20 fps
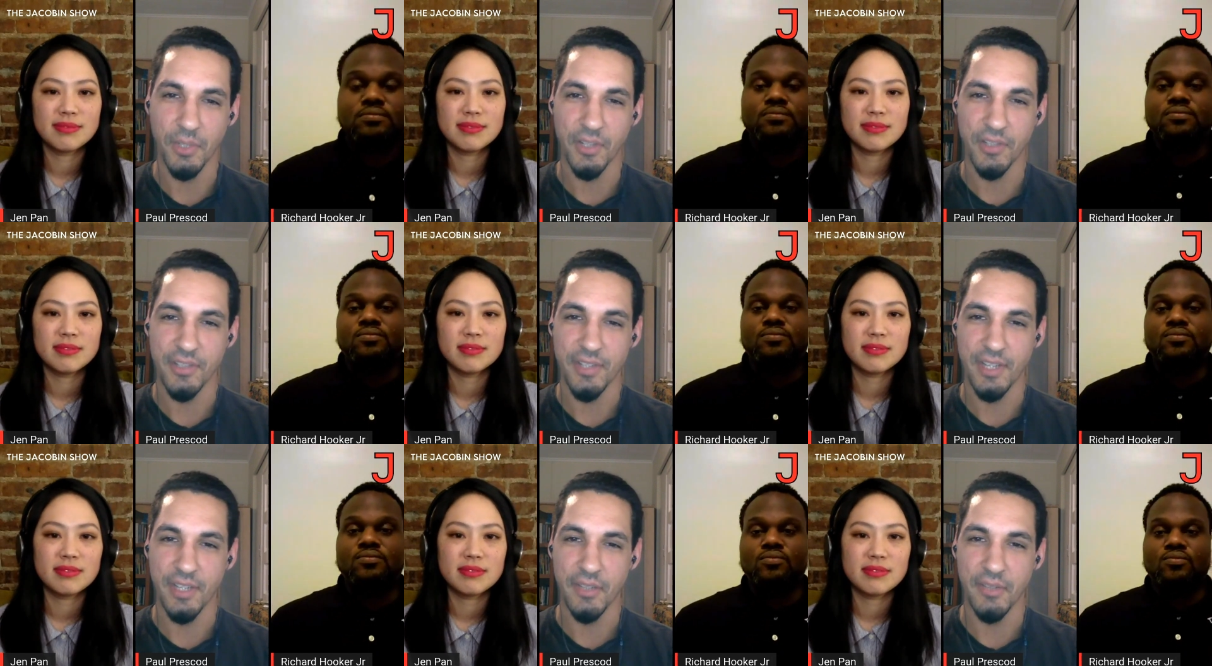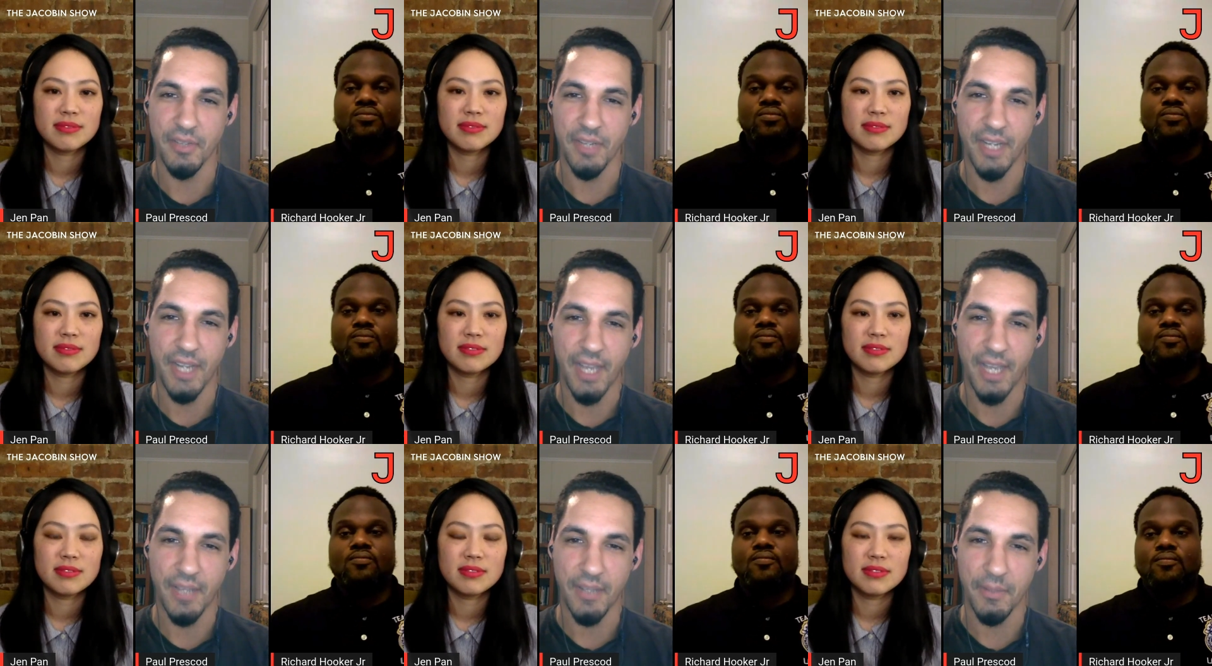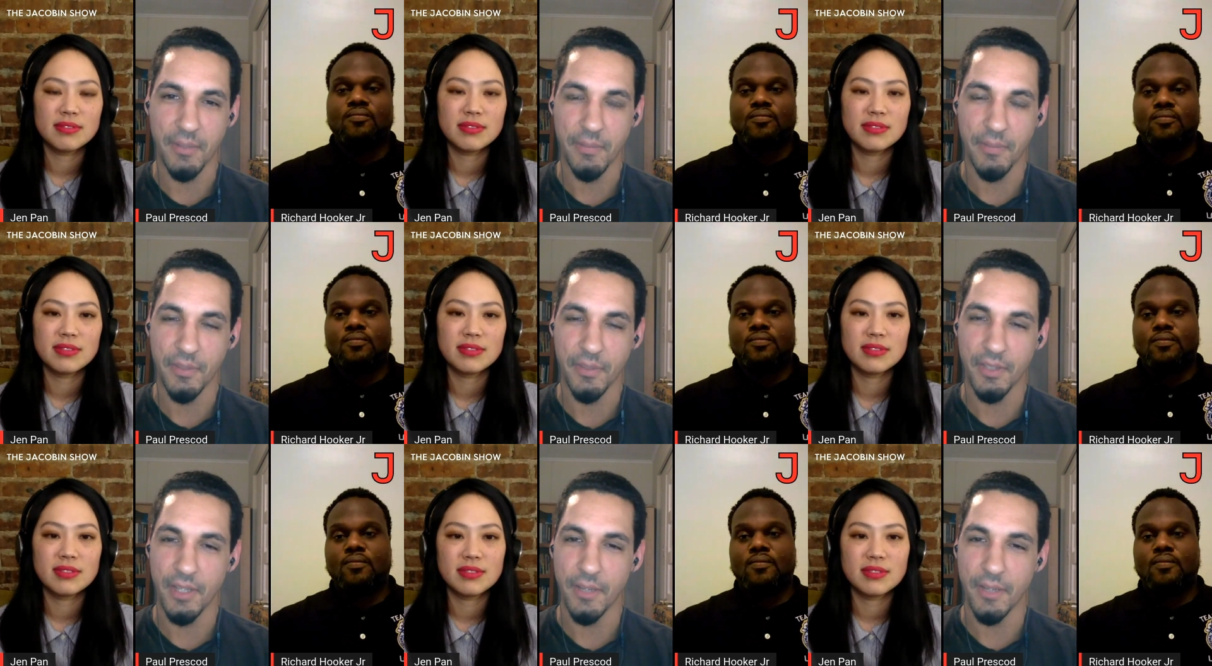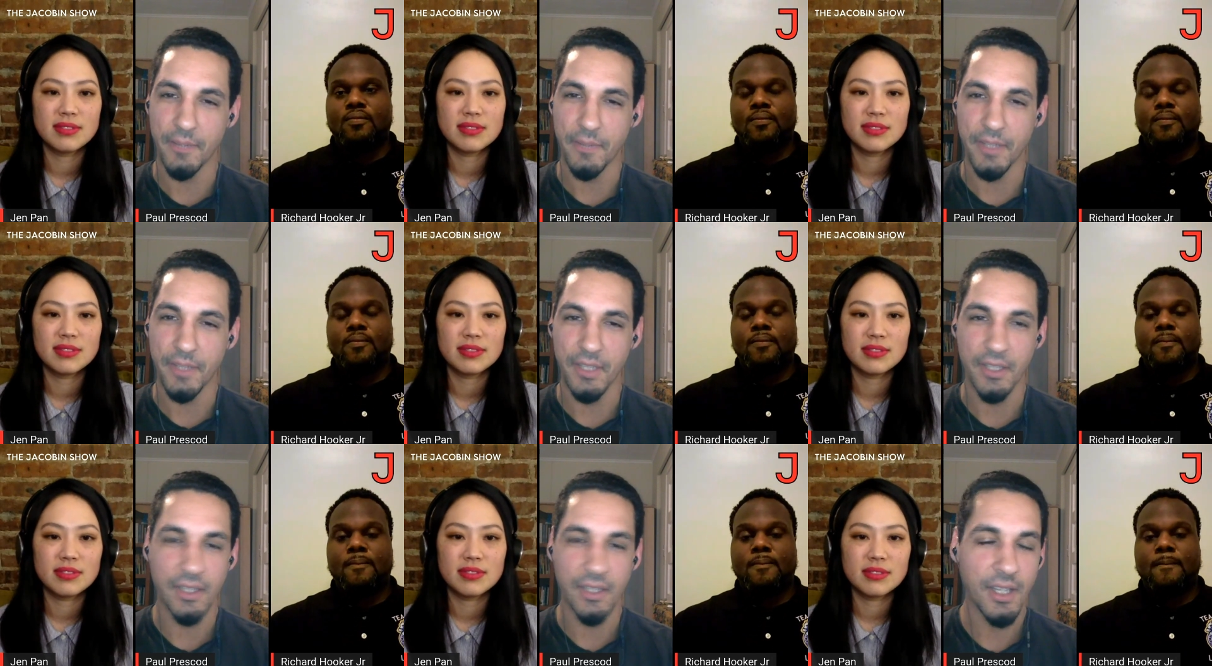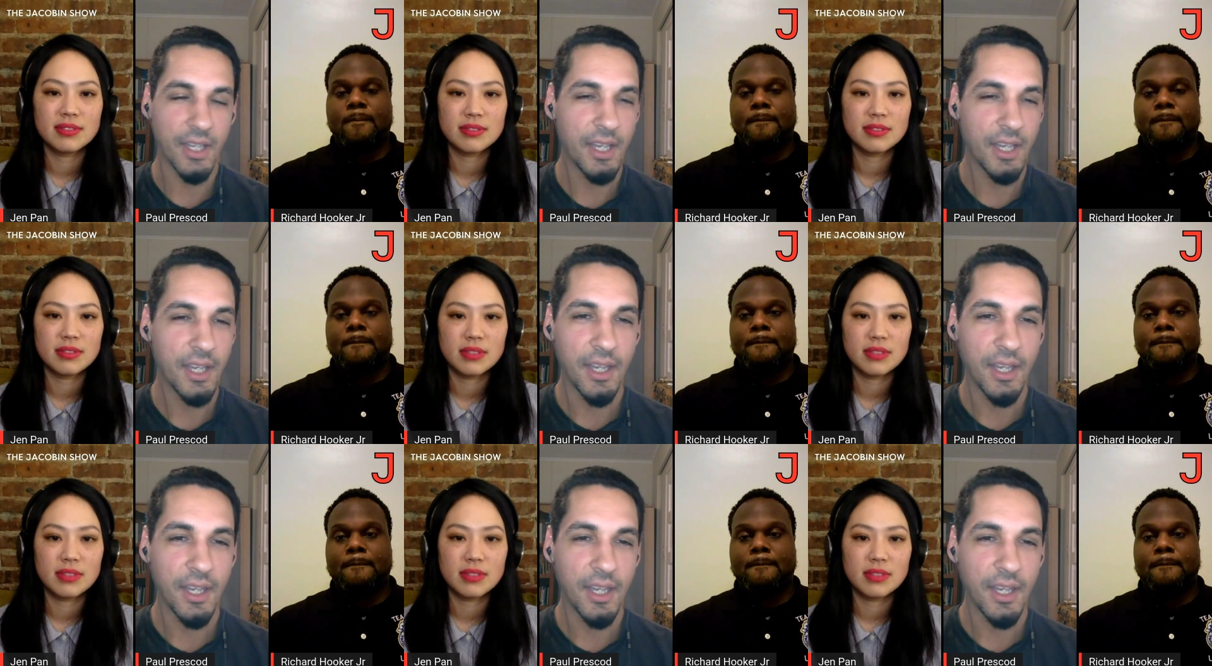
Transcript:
Speaker 1: workers at Greyhound in Philadelphia.